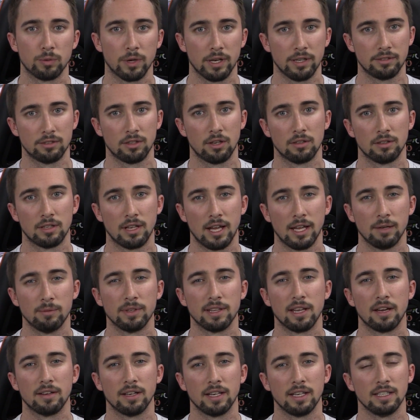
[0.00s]
race online
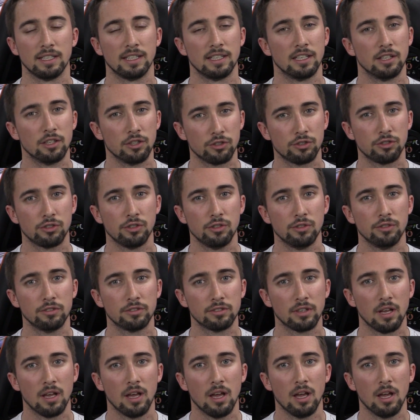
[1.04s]
without any issues.